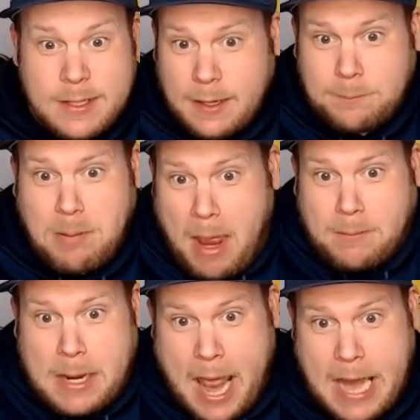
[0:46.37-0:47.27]
Didn't bet
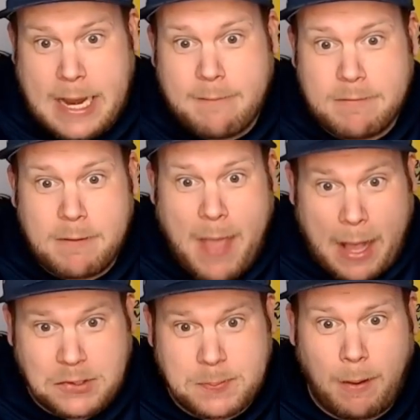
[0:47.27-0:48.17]
him at any of the
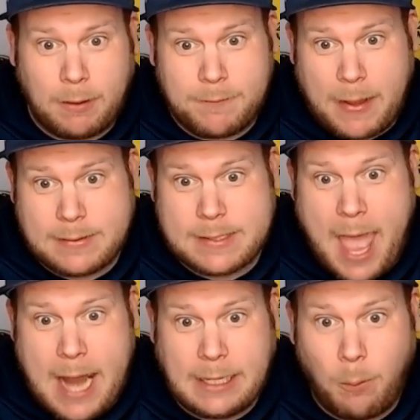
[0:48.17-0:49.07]
Valspar events
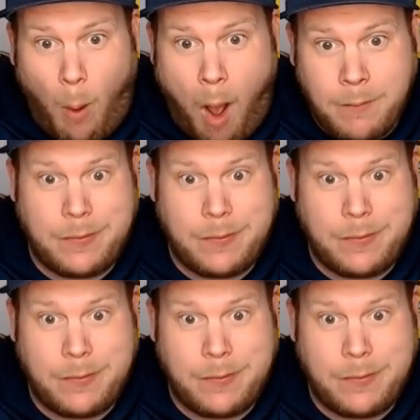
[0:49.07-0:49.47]
that he won,